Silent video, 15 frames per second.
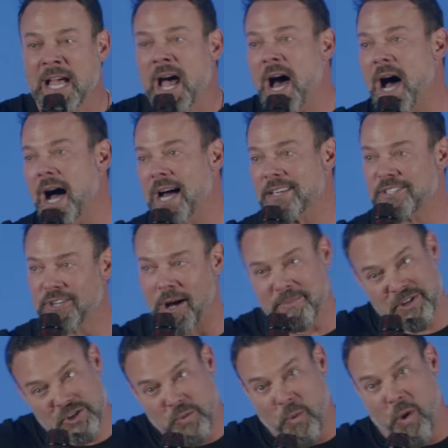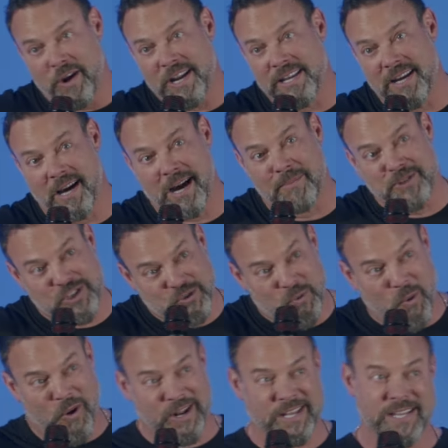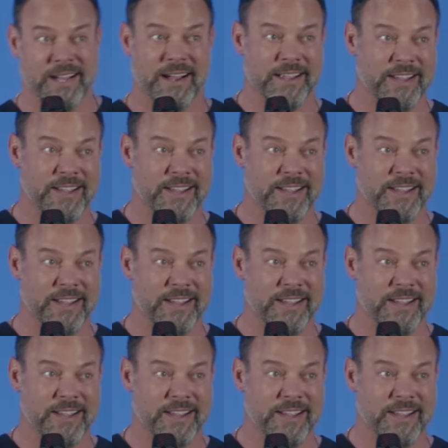Uh, so I'm just warning you. I'm just warning you.